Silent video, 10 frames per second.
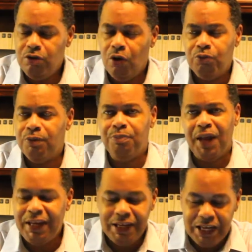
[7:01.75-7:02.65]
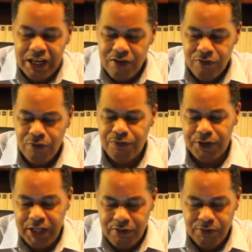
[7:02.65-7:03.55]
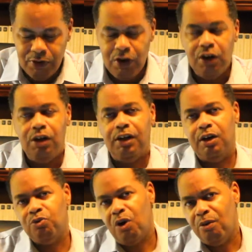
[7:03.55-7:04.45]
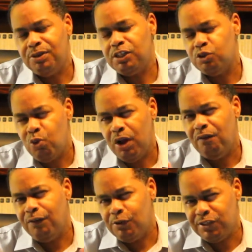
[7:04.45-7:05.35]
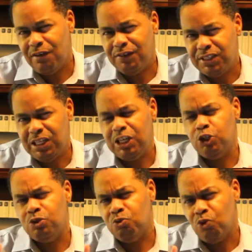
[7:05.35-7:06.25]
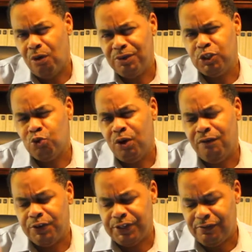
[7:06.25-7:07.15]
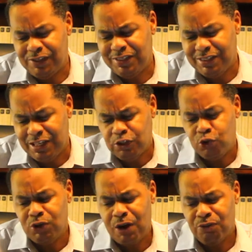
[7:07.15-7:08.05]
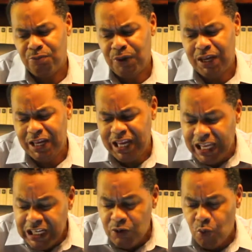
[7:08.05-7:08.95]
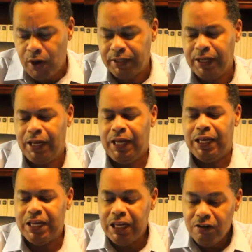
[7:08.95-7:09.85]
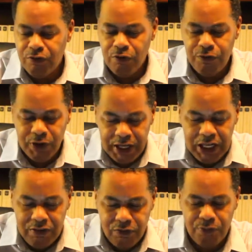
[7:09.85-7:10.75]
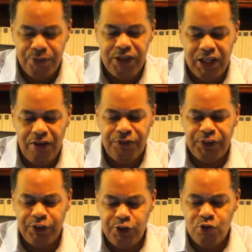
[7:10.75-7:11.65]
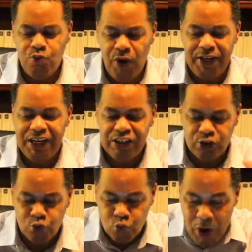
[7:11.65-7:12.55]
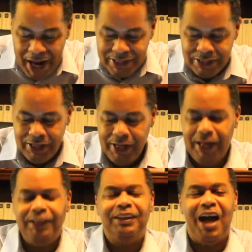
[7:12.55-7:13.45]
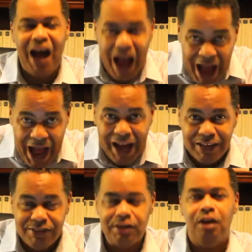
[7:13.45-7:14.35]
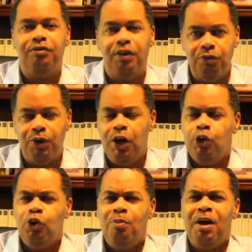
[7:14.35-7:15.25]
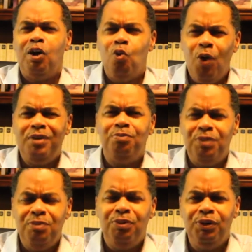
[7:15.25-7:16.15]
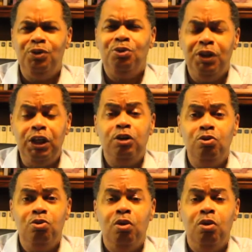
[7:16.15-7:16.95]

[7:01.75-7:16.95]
don't repay evil for evil. Look at Romans 12 verse 17. Romans 12 verse 17 says, do not repay anyone evil for evil. Be careful to do what is right in the eyes of everyone. No matter what people do to you,